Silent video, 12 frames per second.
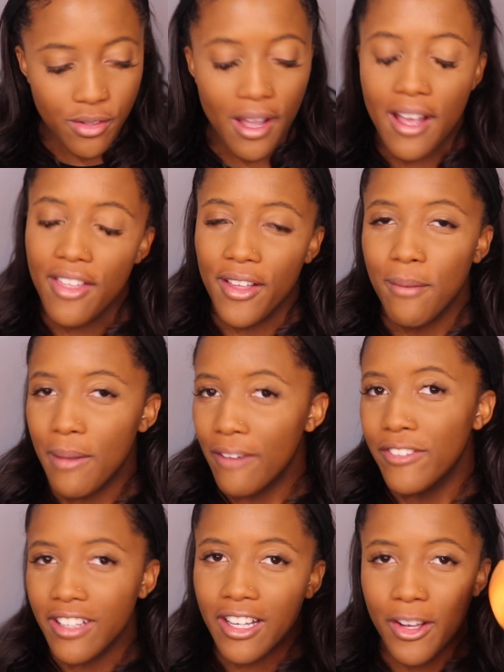So I think I'm gonna
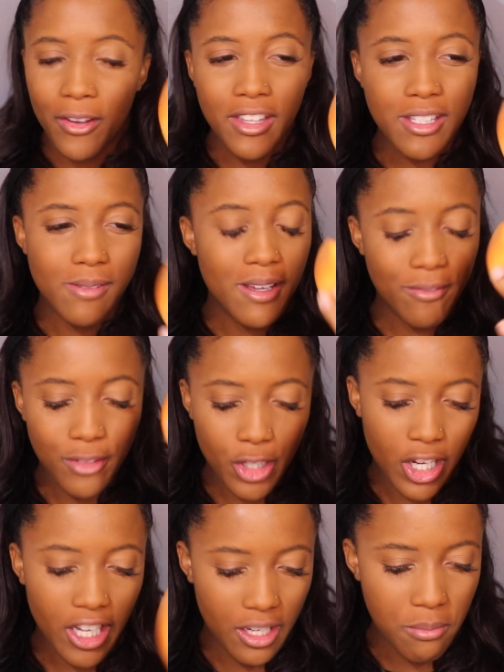have to let go of this one
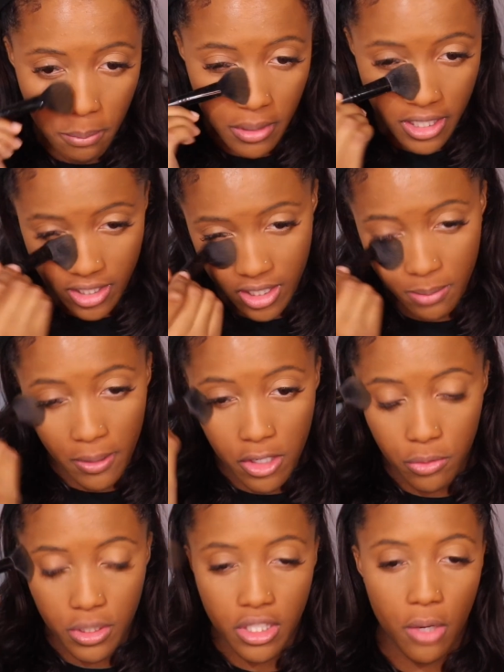for good because the
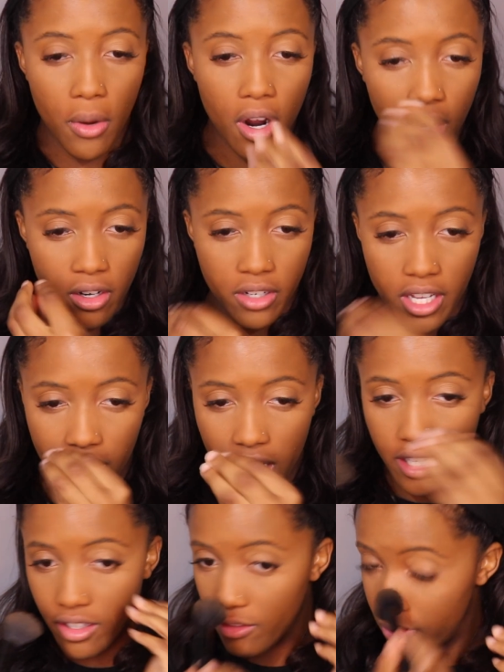sponge was so hard, it
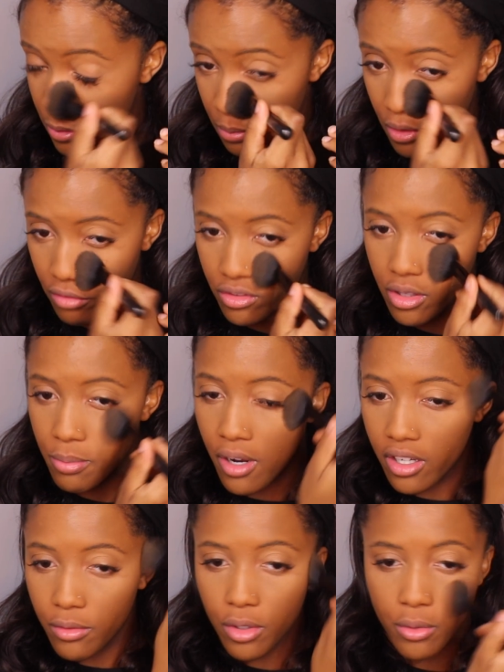kind of moved the
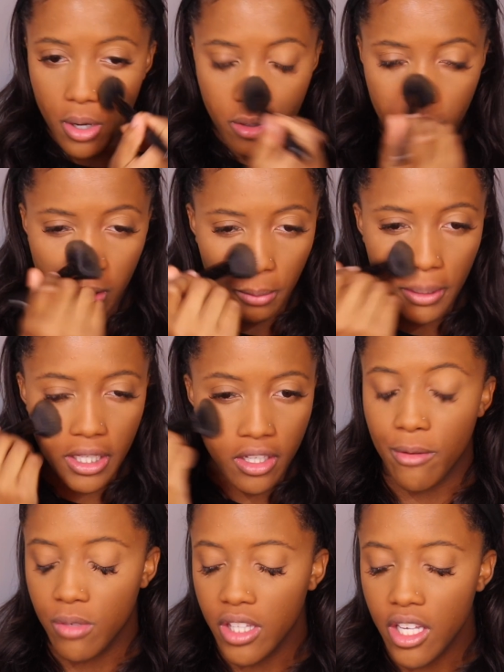product around a little bit.
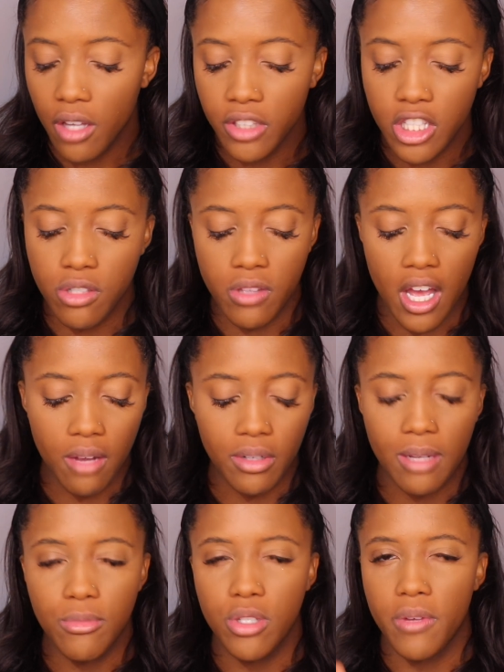I really only do that
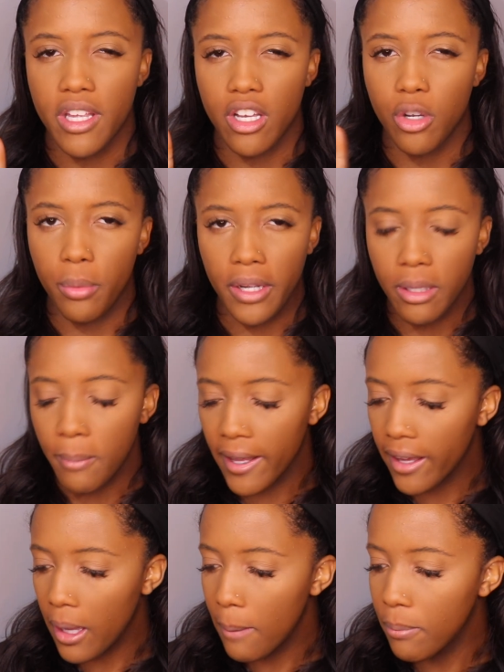when I'm doing quick
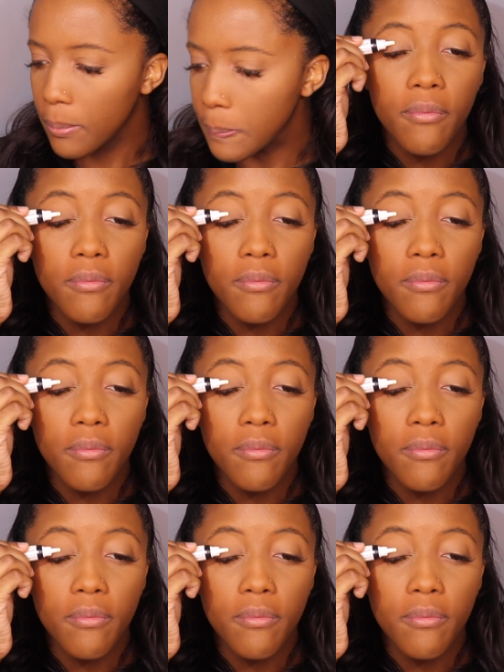makeup.